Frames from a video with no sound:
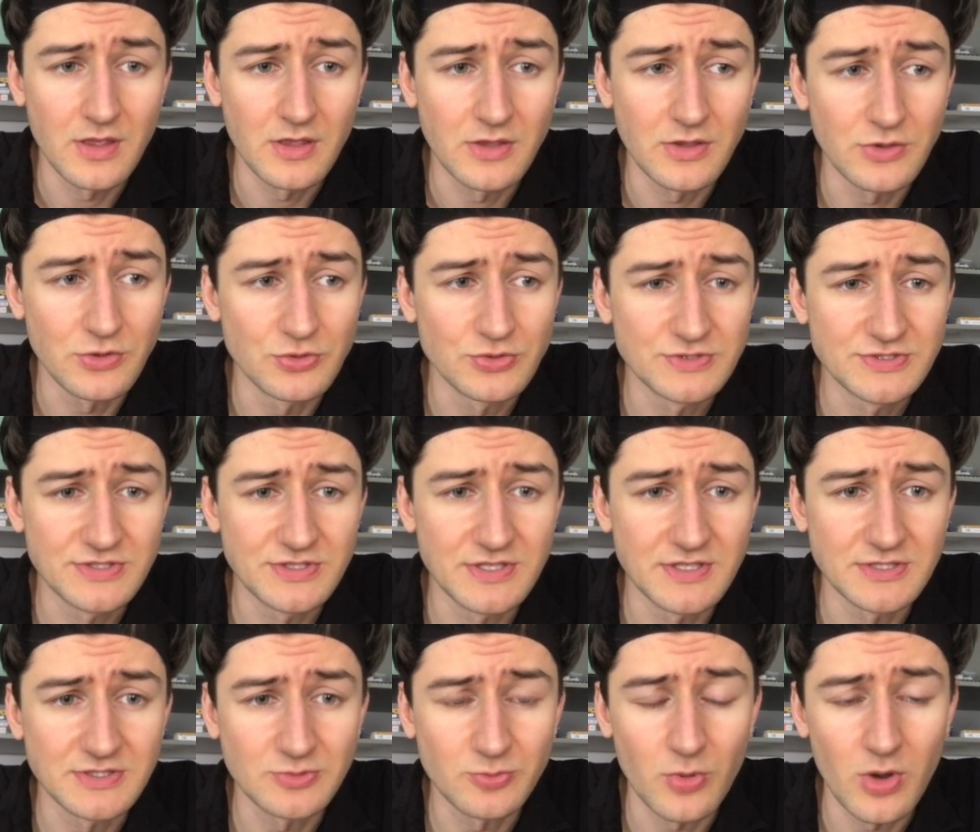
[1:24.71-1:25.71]
use
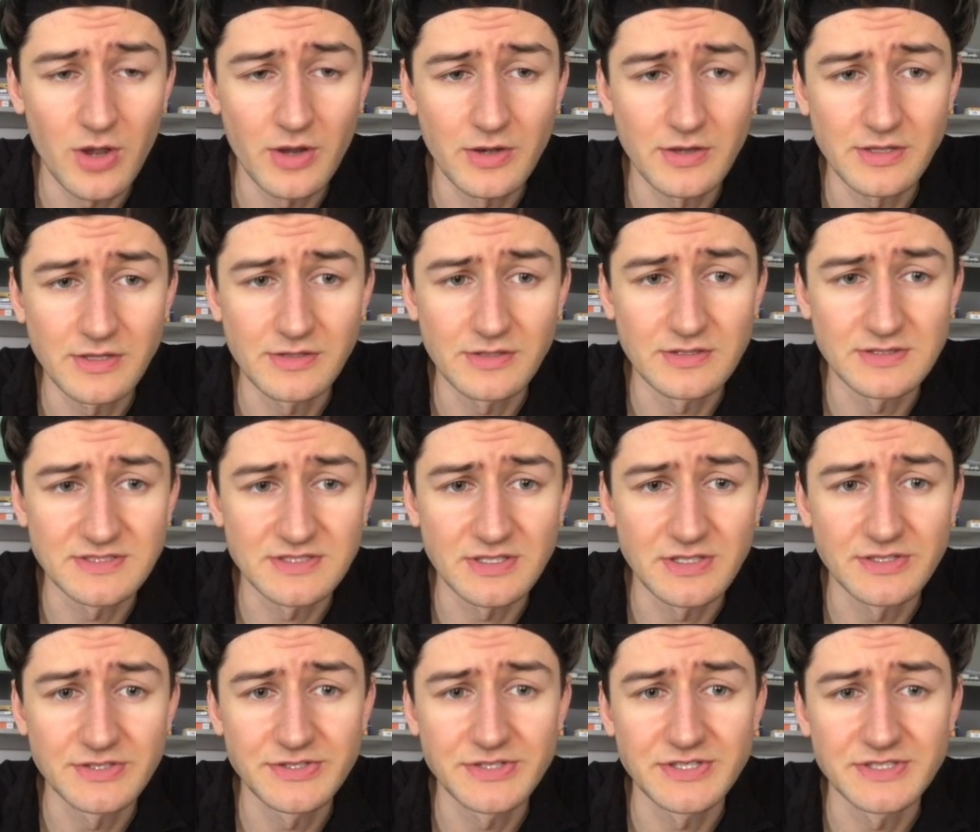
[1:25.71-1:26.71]
this one in the
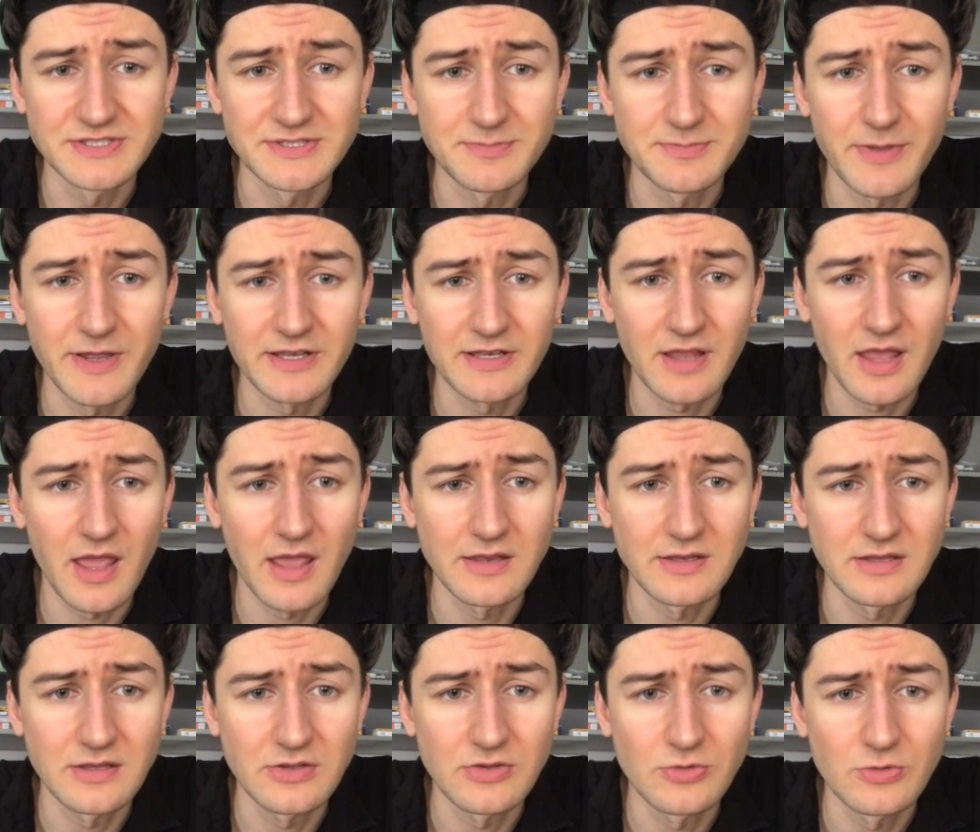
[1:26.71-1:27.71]
search, inspect any
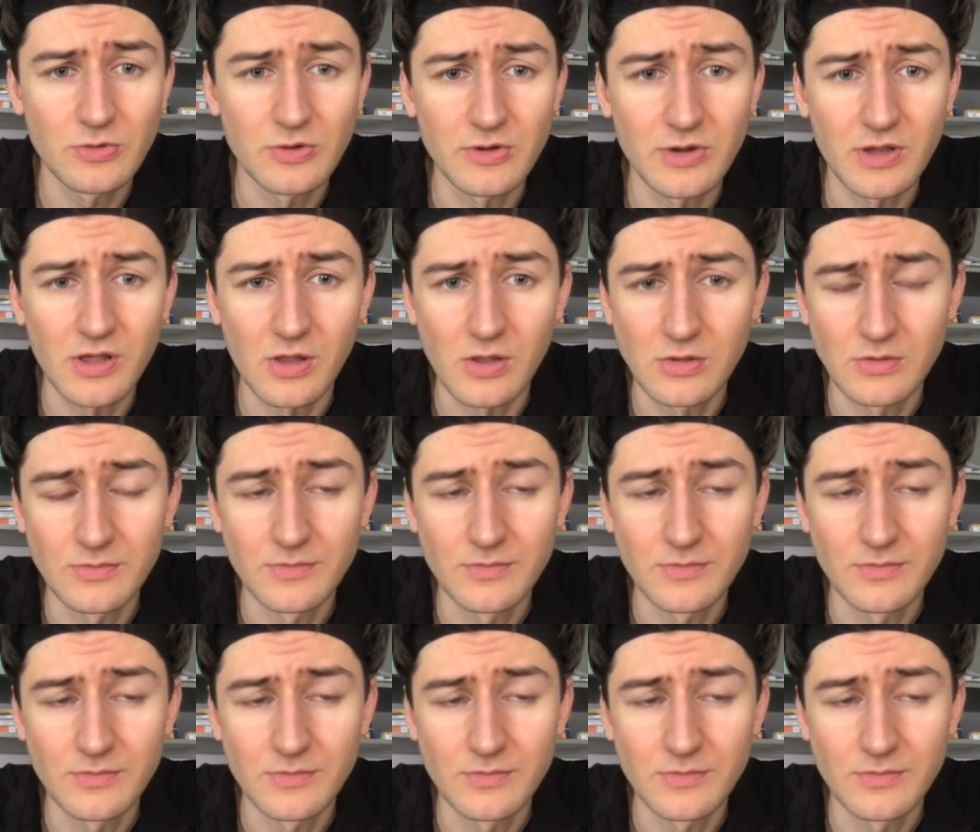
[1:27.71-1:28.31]
URL.